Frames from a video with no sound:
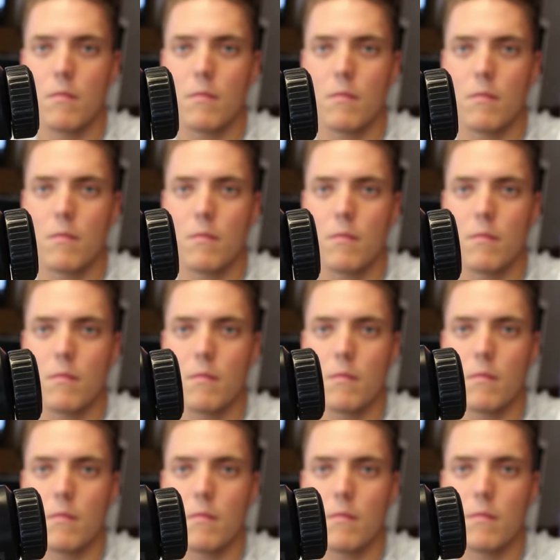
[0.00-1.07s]
See how it's
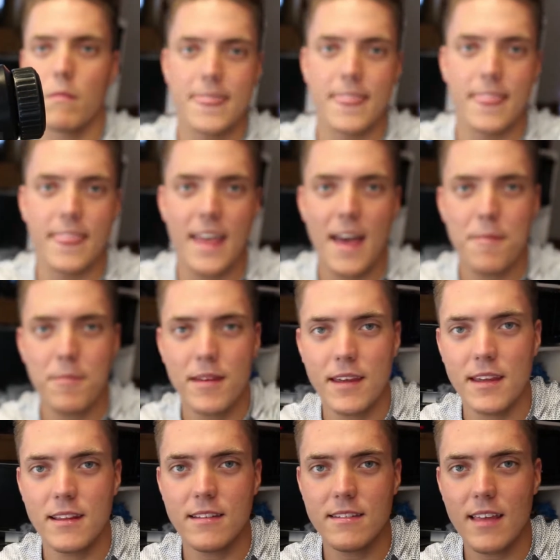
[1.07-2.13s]
flashing? That
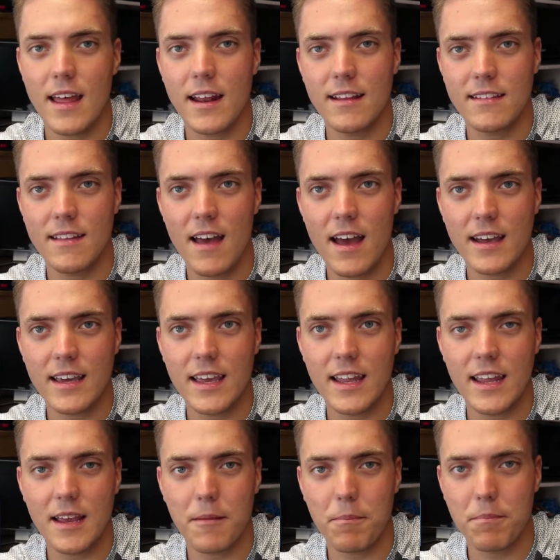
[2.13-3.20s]
means that it's not
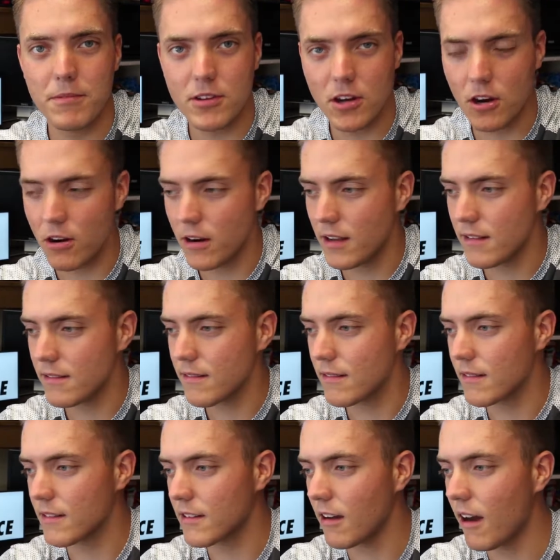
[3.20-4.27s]
getting current
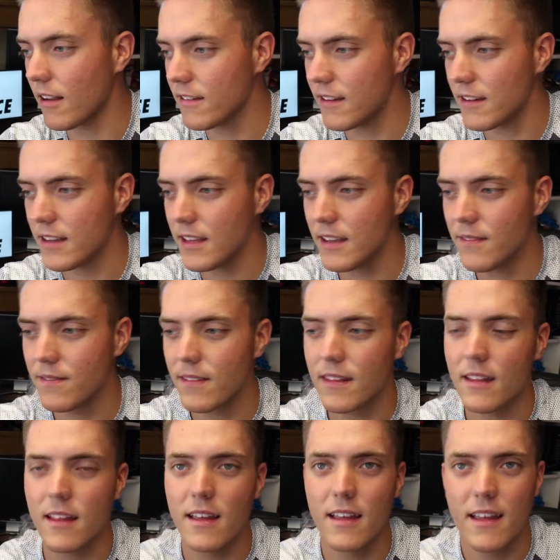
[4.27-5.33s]
constantly.
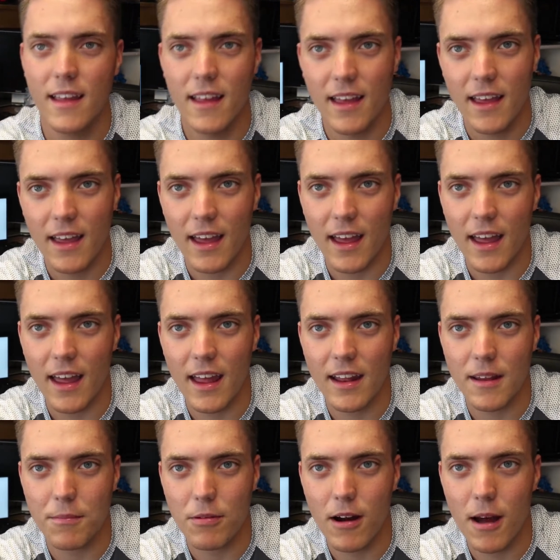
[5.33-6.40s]

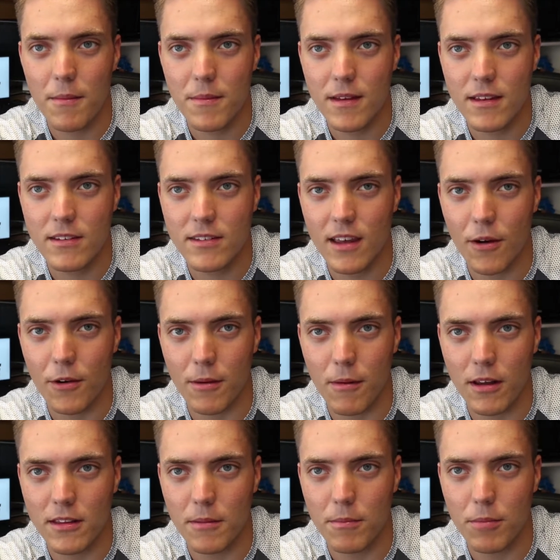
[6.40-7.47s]
And the problem is that when I'm on the